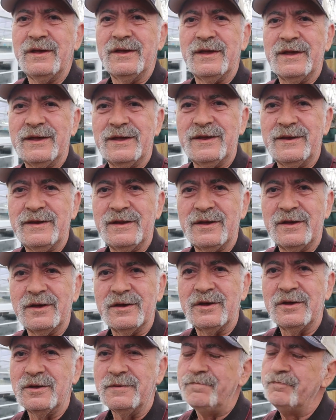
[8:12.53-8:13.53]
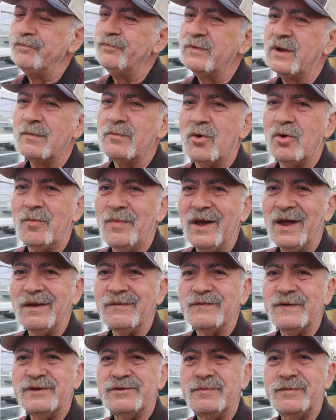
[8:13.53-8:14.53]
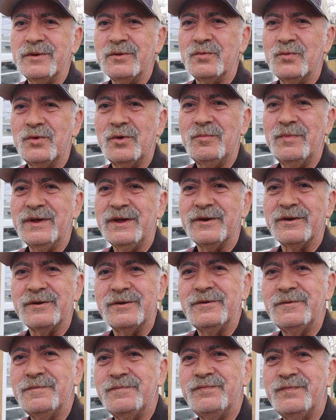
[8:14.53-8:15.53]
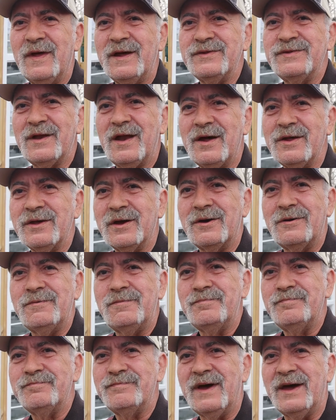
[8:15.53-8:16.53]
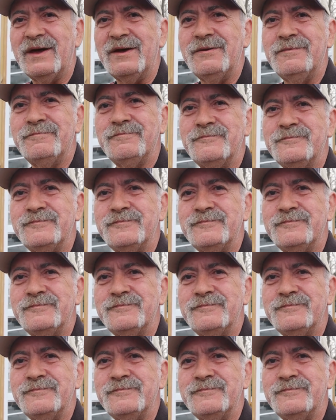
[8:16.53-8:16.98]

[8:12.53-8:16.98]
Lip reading: and come on back and visit me. We'll be here. Thanks a lot, y'all. Bye.